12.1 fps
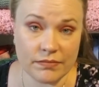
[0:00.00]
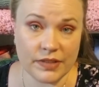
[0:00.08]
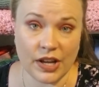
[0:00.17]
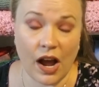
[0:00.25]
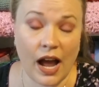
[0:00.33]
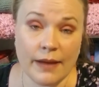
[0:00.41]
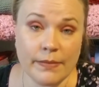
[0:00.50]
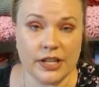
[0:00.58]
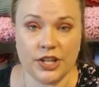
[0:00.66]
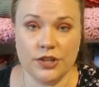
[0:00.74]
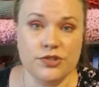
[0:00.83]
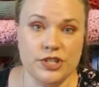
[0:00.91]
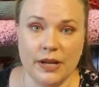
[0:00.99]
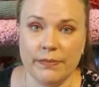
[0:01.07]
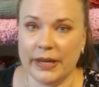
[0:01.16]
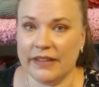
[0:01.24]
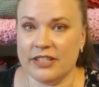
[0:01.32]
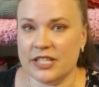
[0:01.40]
a huge Knit
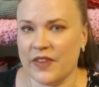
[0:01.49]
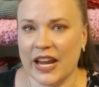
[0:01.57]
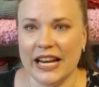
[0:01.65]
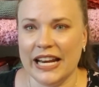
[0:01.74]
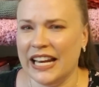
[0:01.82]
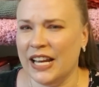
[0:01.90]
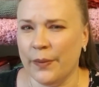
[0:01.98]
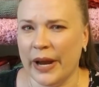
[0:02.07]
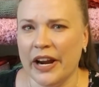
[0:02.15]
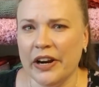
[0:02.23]
Picks fan anyway.